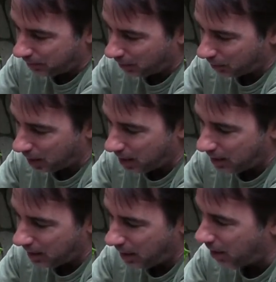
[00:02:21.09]
Little
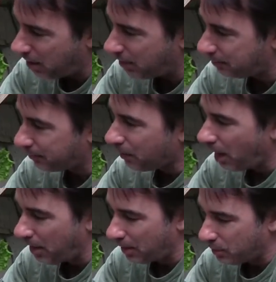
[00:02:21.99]
gunky here,
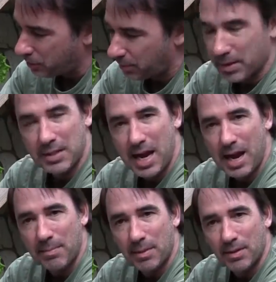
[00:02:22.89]
I think it was from the
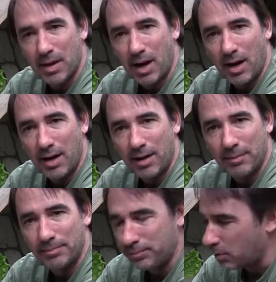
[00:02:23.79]
damp
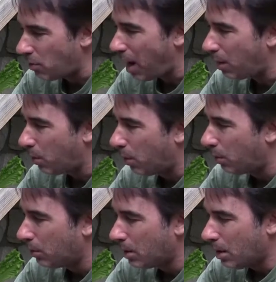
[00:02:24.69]
rock wool.